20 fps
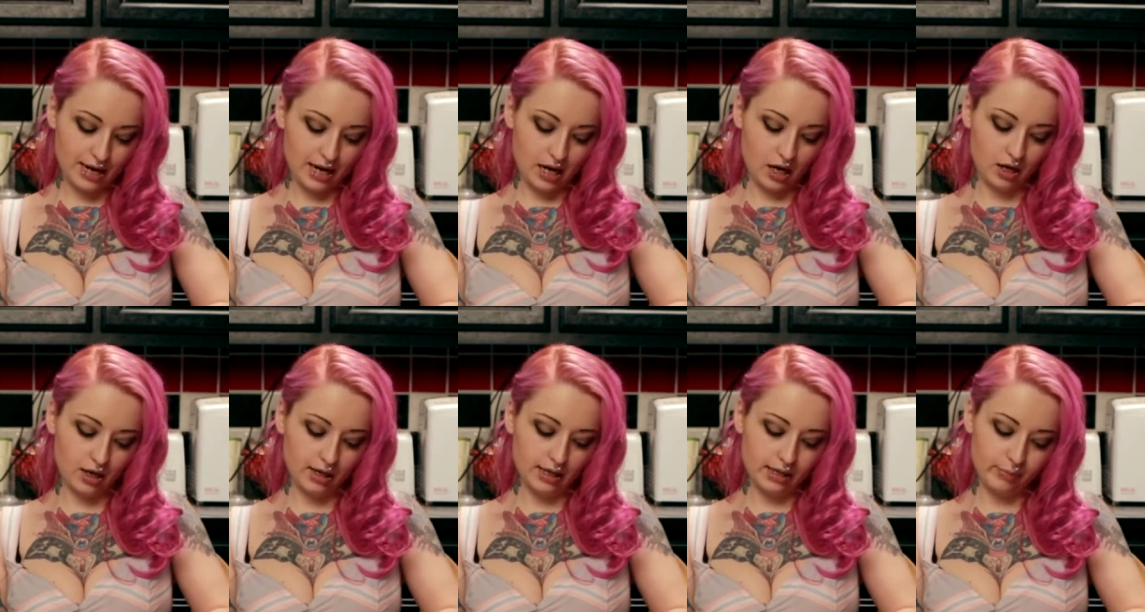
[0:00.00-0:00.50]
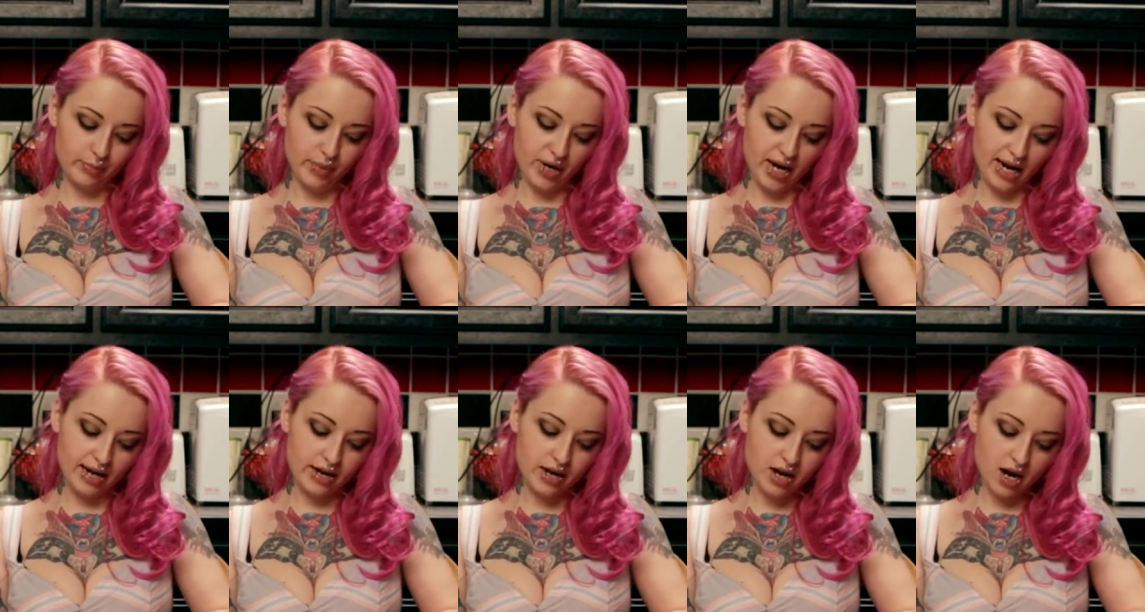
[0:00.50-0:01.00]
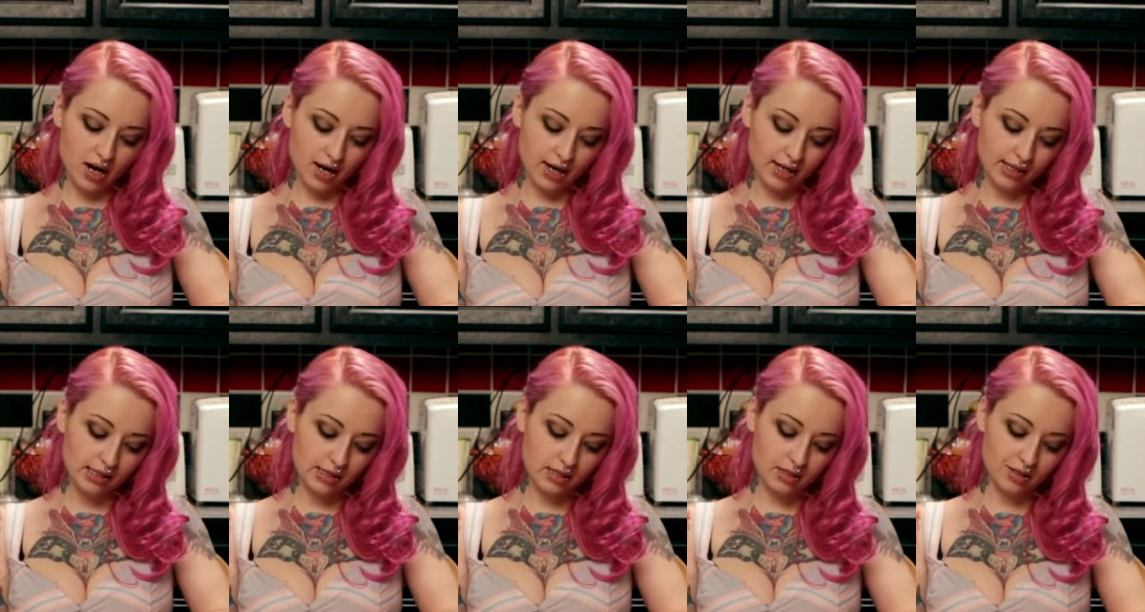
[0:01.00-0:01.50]
And by
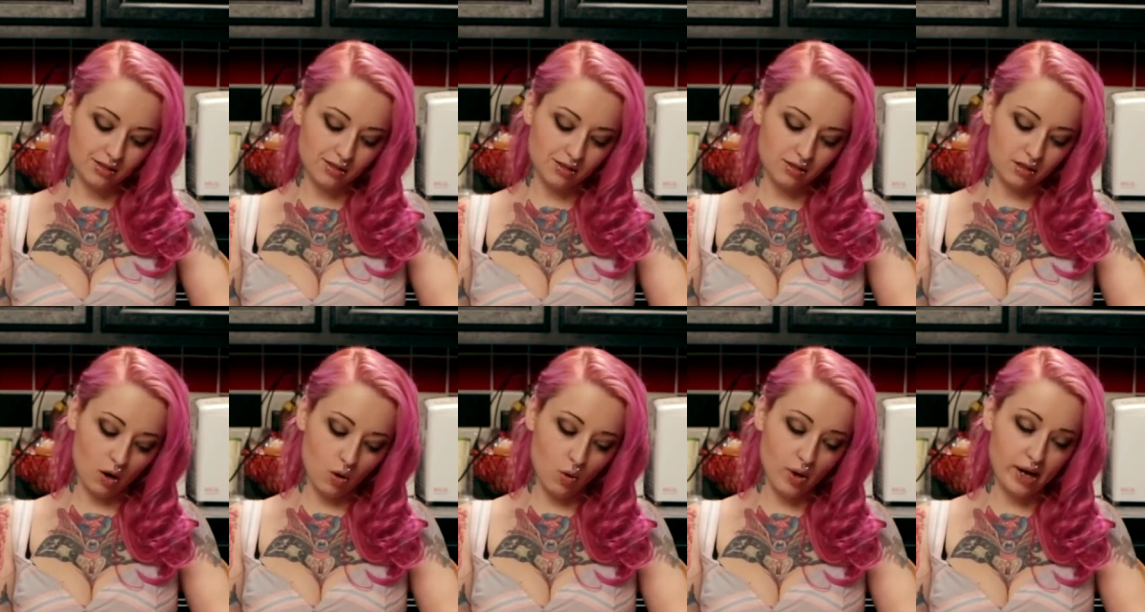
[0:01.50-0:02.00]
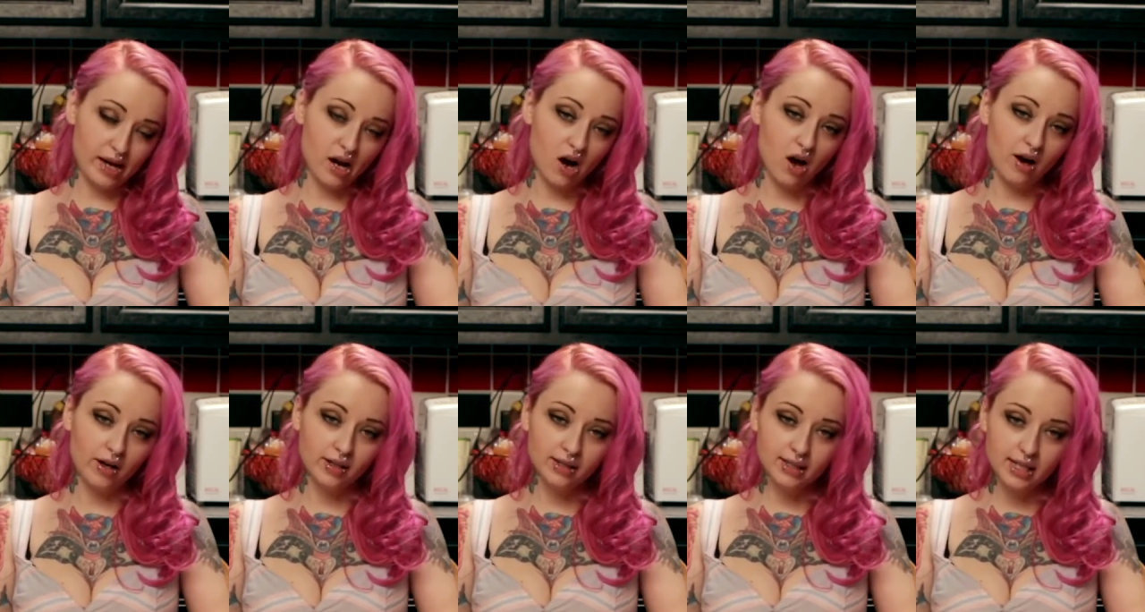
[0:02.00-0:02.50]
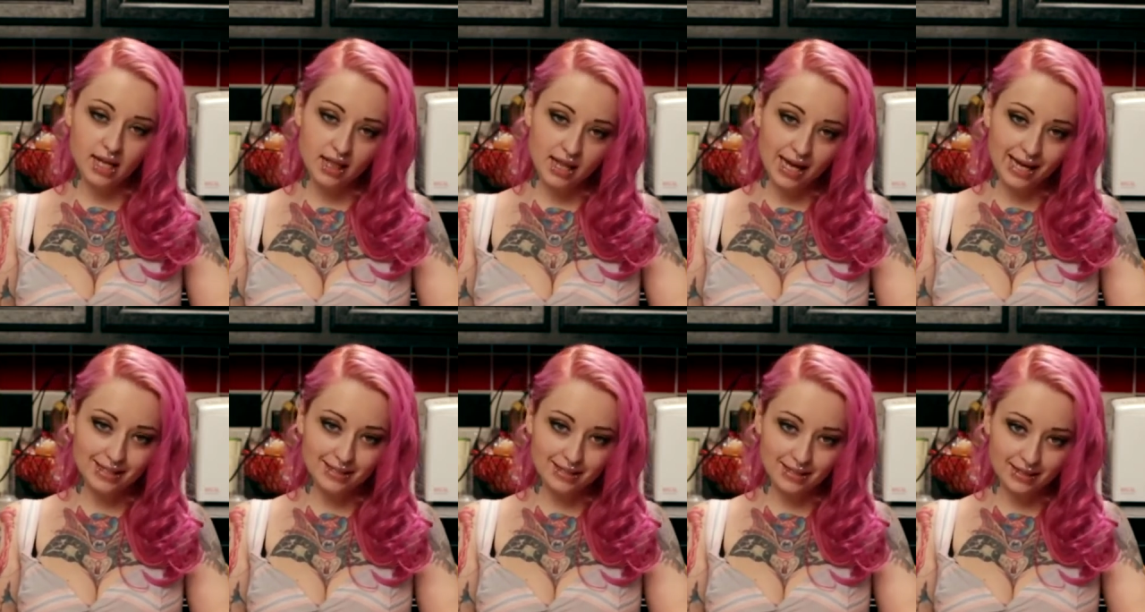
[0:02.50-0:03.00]
not sewing on the
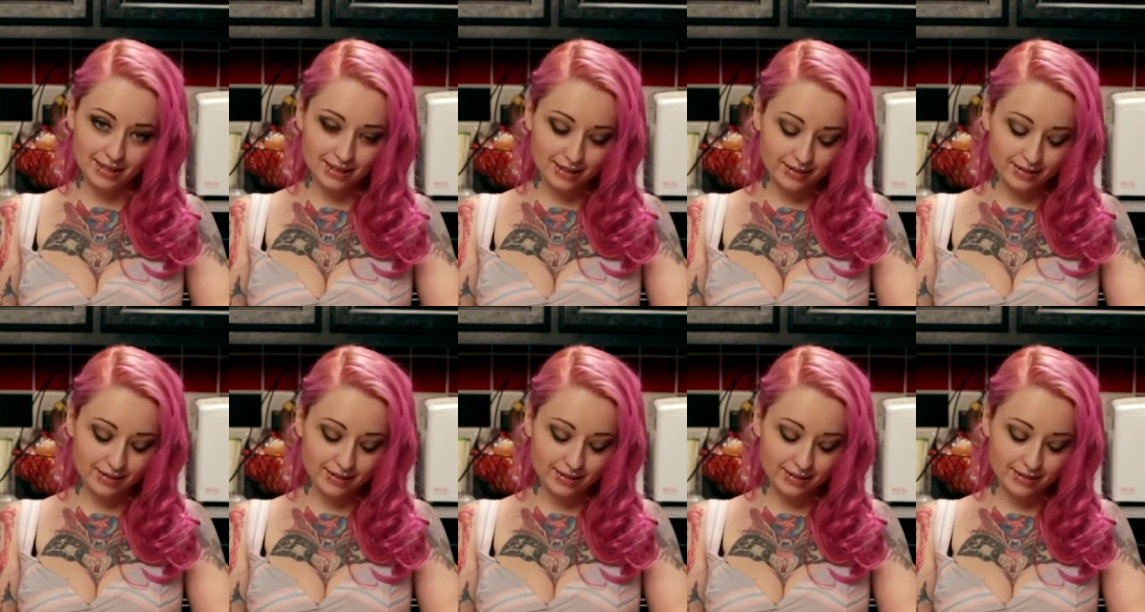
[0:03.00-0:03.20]
elastic